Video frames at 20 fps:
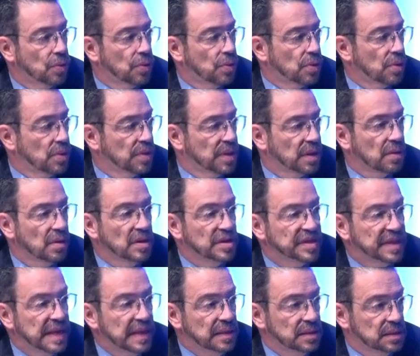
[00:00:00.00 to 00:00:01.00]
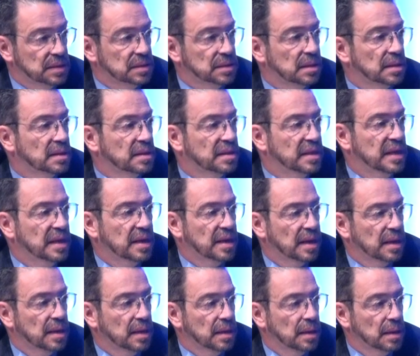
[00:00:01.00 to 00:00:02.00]
or the contents they
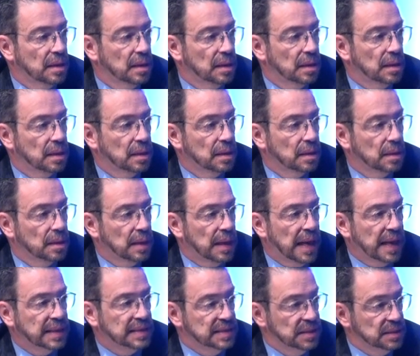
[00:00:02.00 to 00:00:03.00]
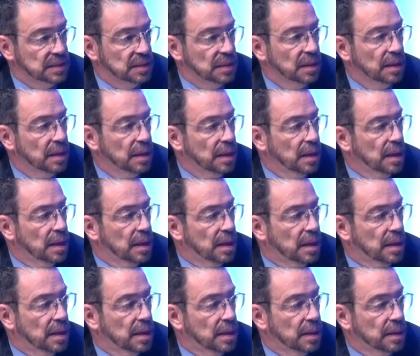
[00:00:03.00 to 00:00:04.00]
can uh, access
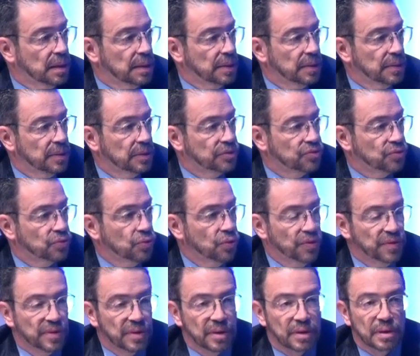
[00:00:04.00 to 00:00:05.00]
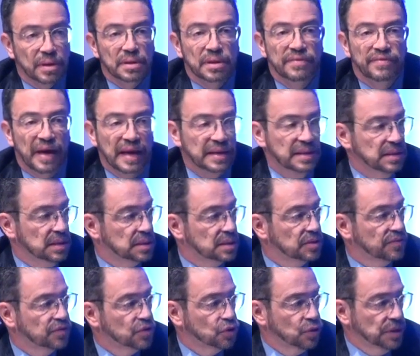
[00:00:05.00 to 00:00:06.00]
uh, through their
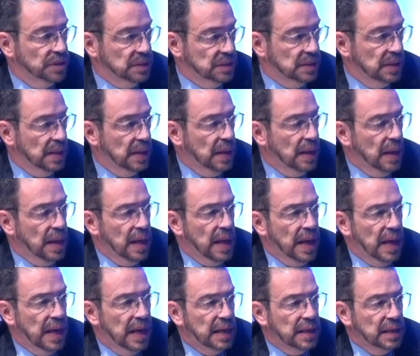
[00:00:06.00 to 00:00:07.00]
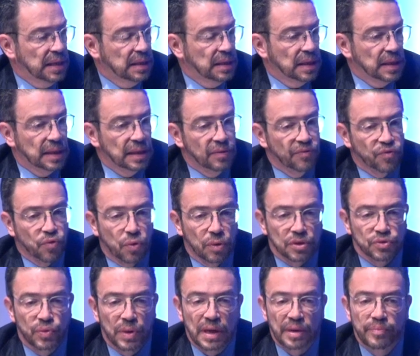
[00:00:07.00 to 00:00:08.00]
devices of choice. And uh, of
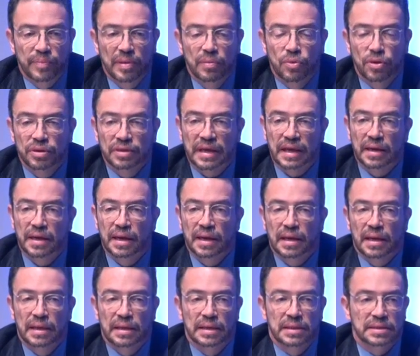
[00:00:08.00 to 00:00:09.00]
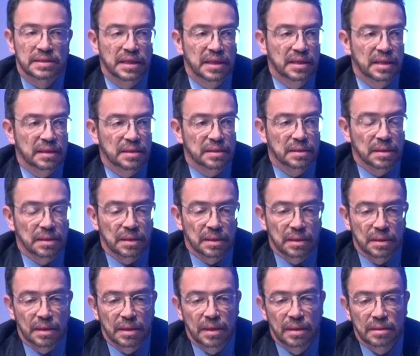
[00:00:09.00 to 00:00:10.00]
course, we can be more technical and say that
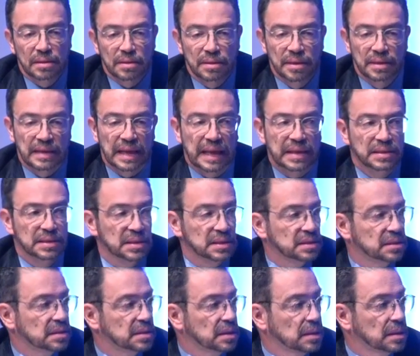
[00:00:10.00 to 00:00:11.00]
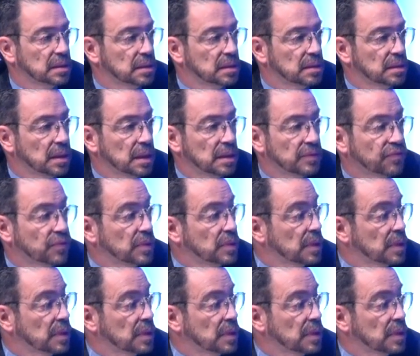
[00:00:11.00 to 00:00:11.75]
uh, internet access, uh,